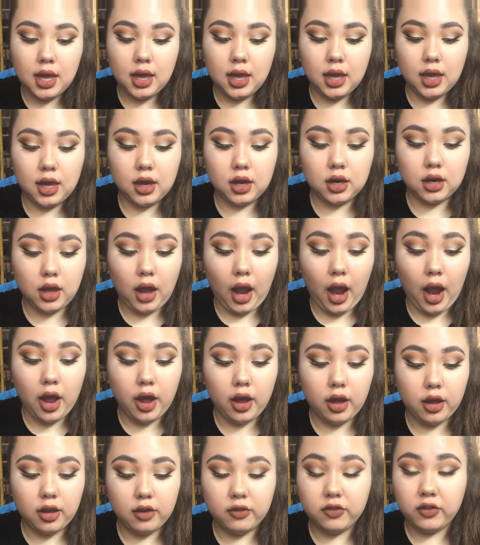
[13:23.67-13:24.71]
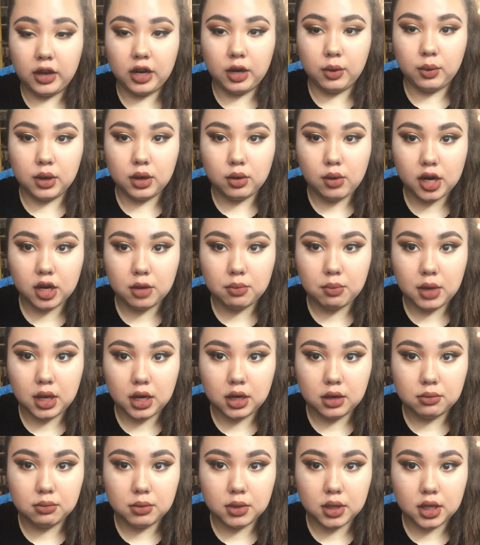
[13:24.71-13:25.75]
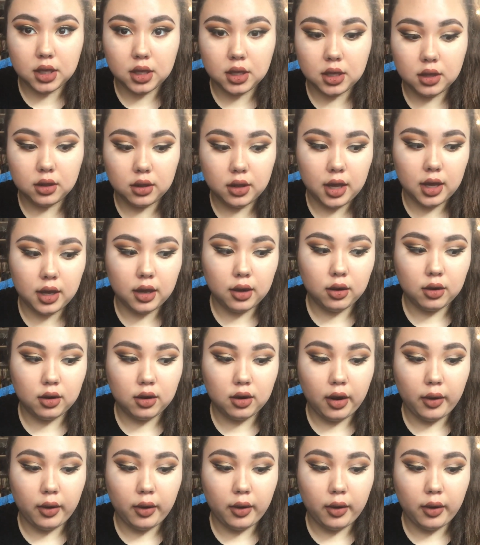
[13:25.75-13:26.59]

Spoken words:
And if anyone recommended me, like,